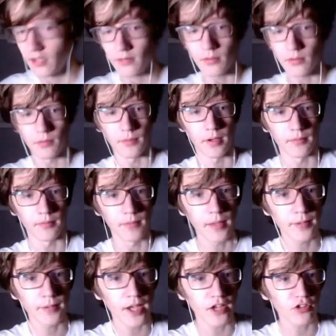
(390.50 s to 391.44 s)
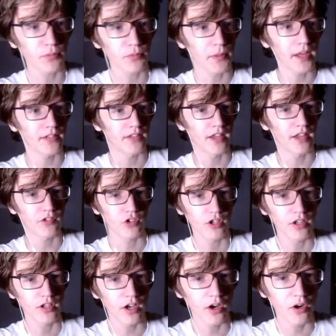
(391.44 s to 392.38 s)
Well, maybe I should pay
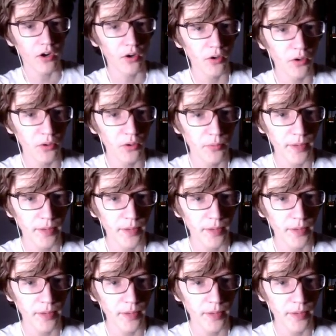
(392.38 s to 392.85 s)
attention. Oh